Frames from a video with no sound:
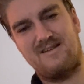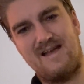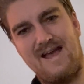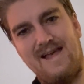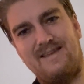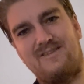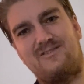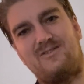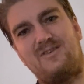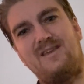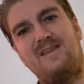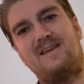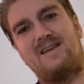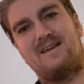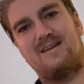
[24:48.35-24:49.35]
and
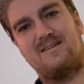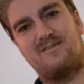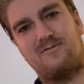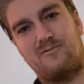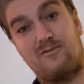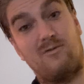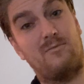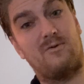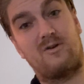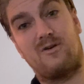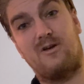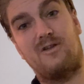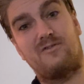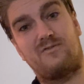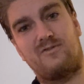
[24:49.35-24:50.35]
seeing from a
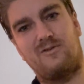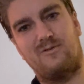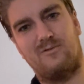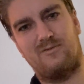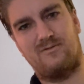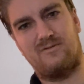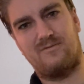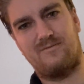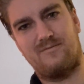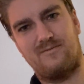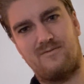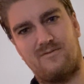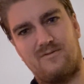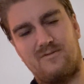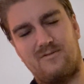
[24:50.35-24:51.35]
God's view
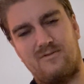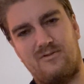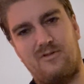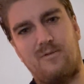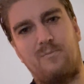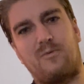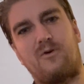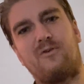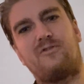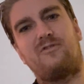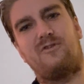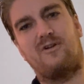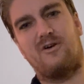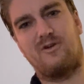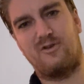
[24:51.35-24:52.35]
the
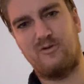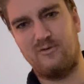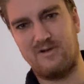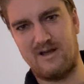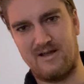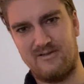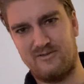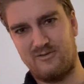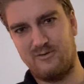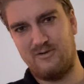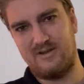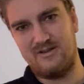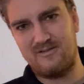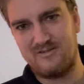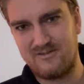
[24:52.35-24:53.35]
person Arjuna do
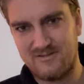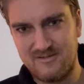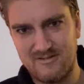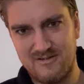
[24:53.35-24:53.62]
this?